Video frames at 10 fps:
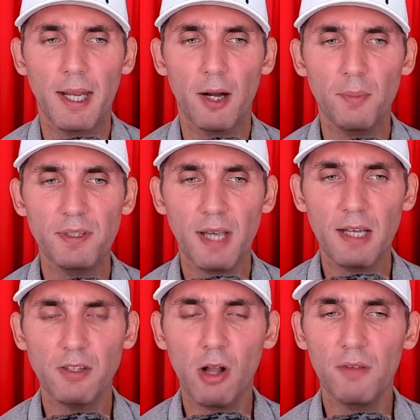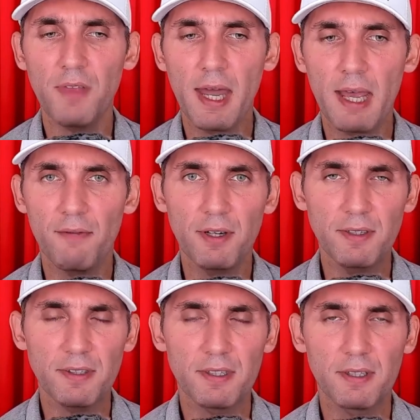Now, besides all of that
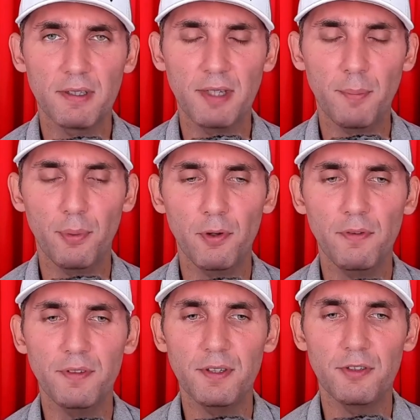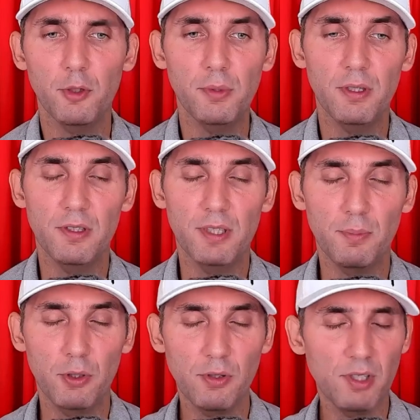evidence that proves that the
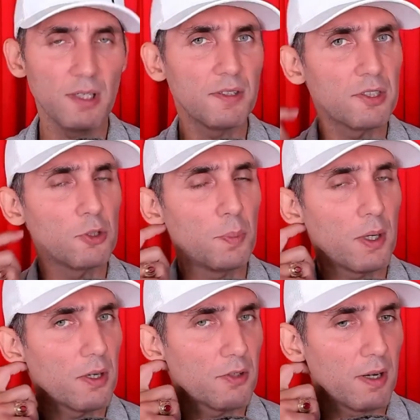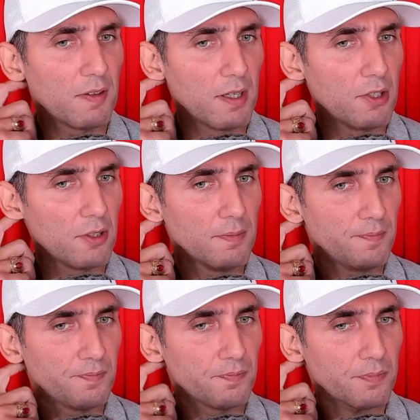Septuagint is a superior
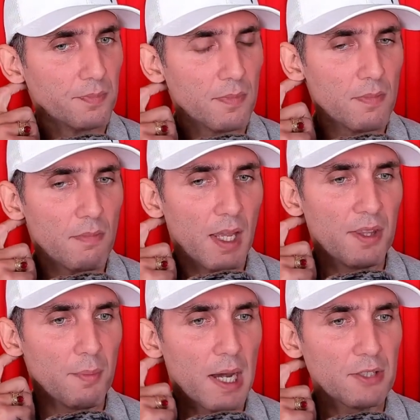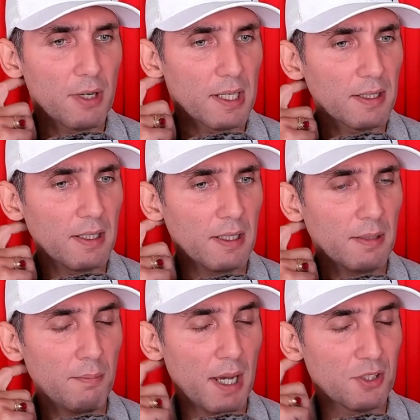translation and the
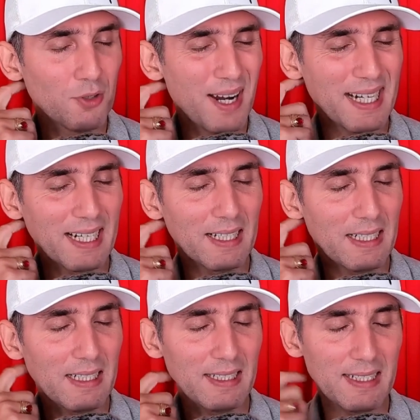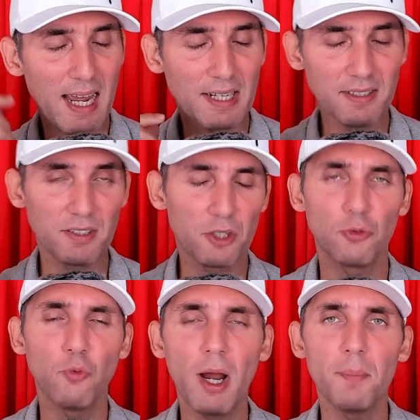Masoretic text is
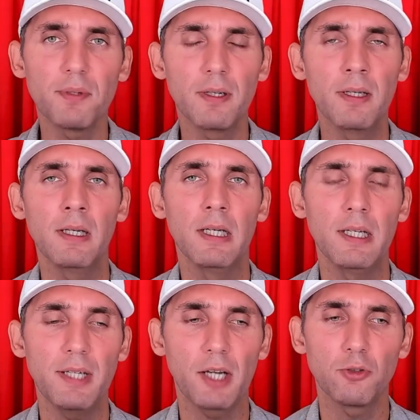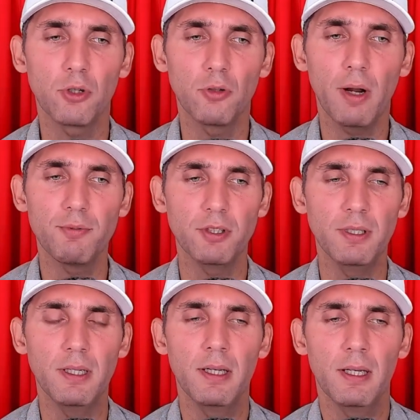corrupt, textual
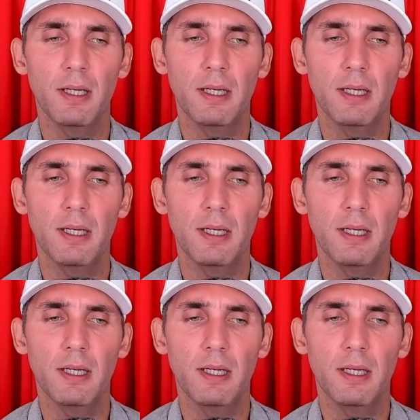corruption,